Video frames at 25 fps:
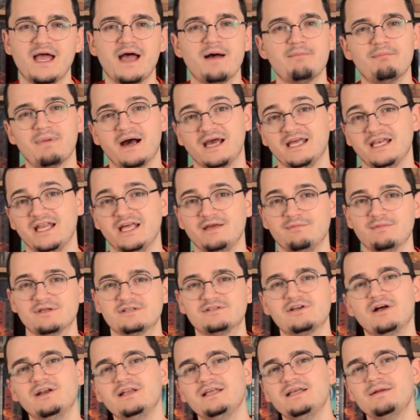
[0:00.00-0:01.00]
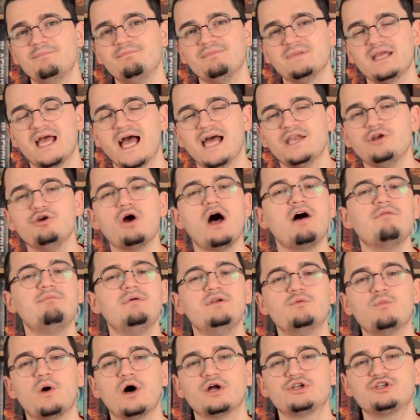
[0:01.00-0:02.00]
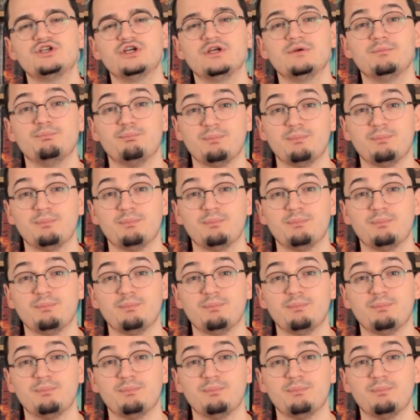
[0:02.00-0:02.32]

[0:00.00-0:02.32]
My name is Ollie, and you have been watching